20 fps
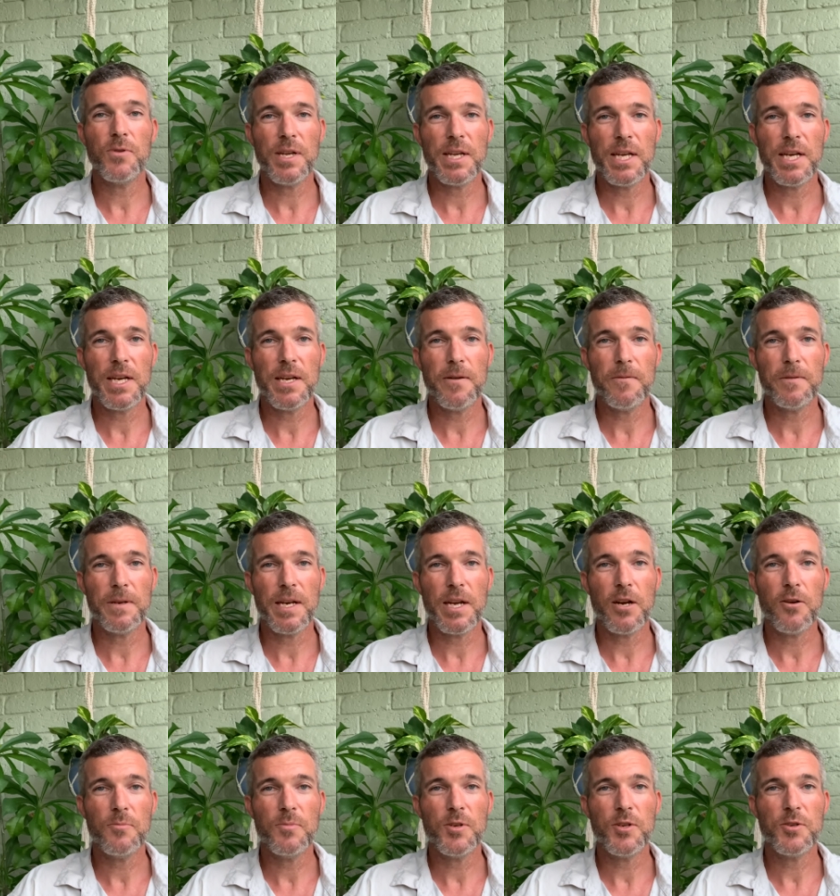have and
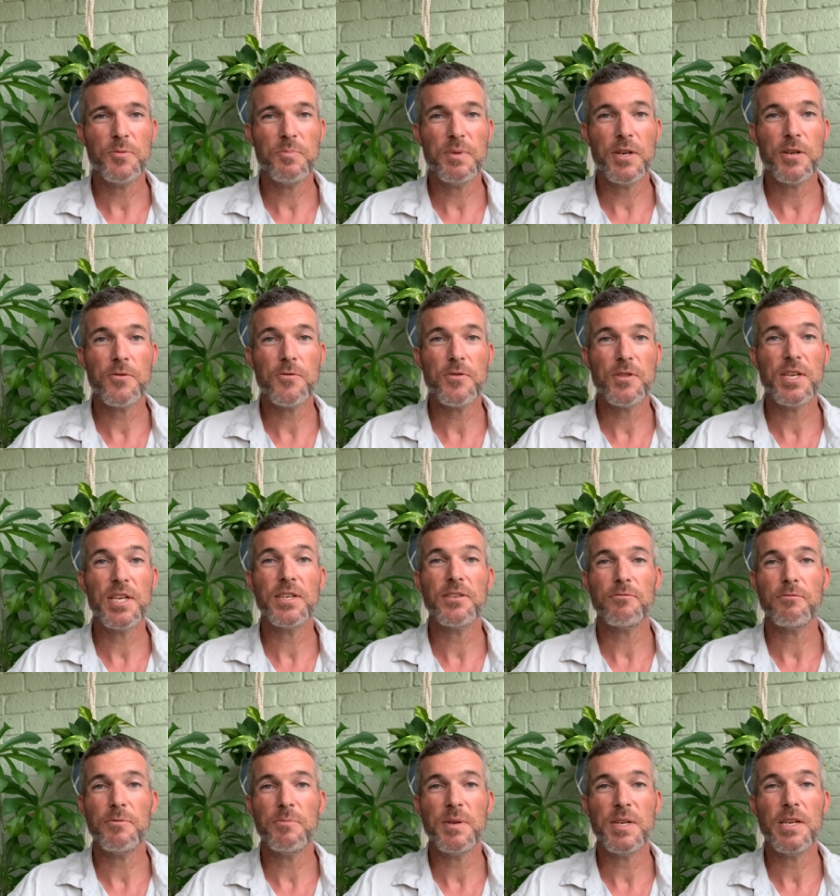how much better things
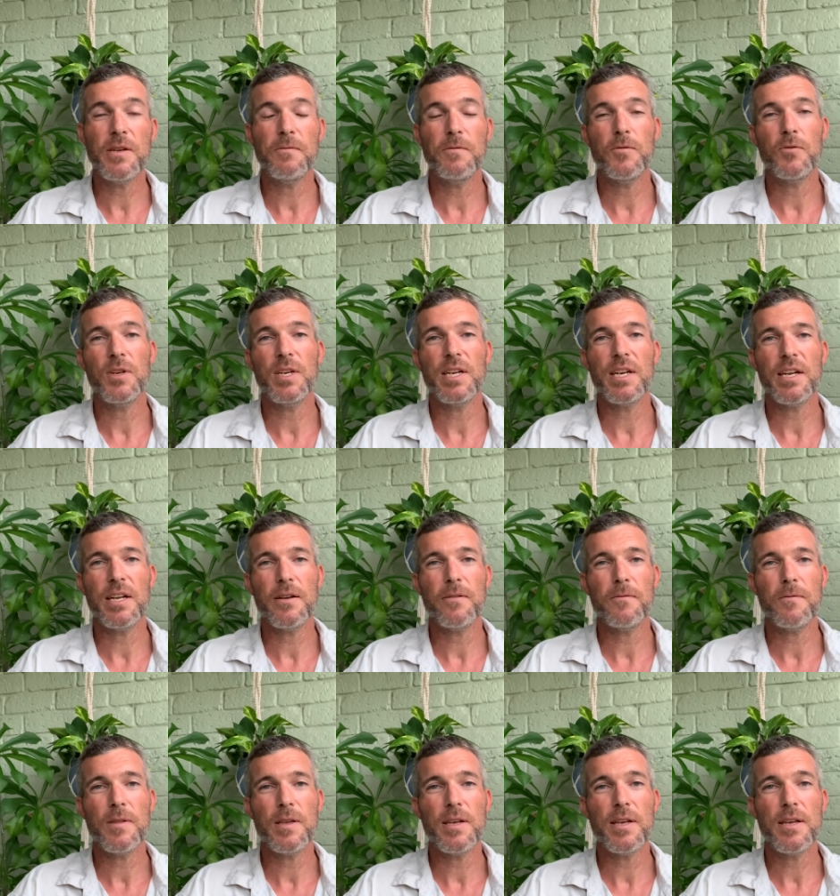would be if you did
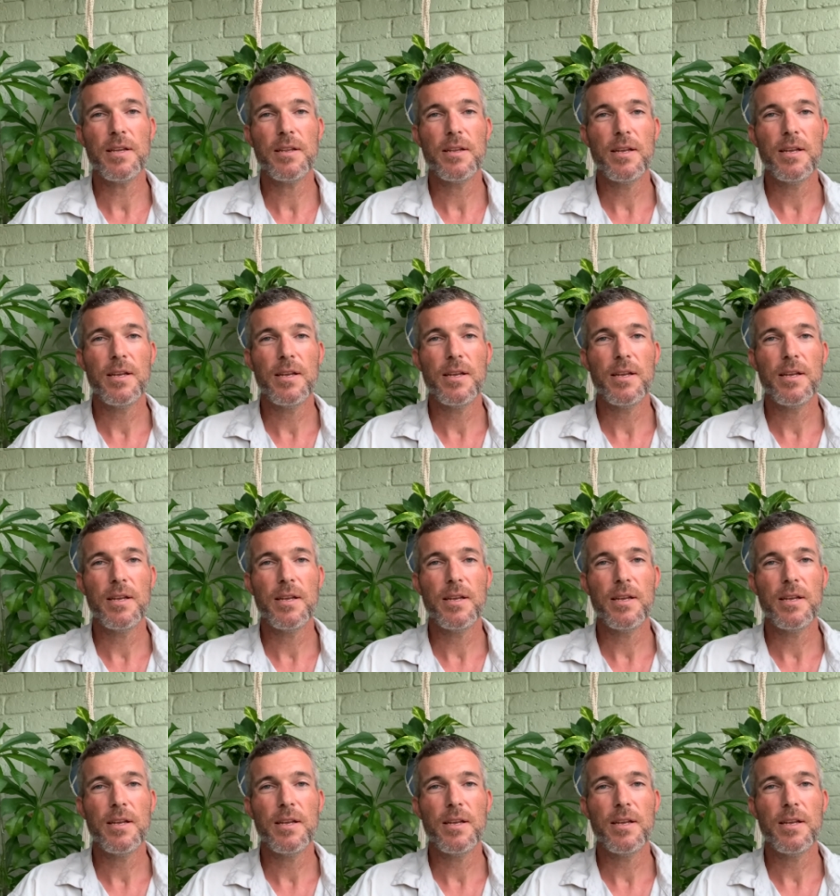have that,